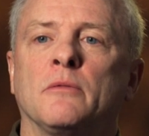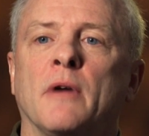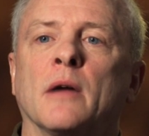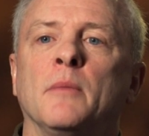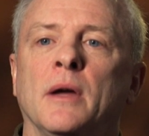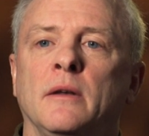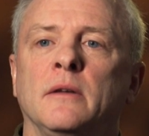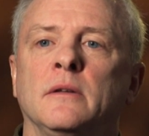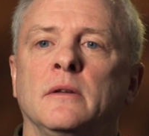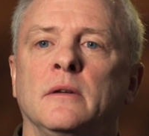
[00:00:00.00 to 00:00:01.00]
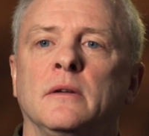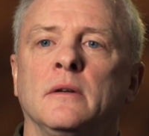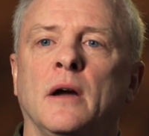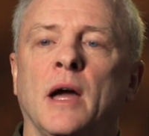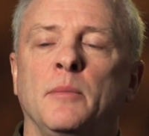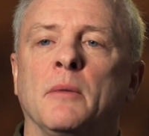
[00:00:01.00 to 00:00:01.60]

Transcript: would recommend I B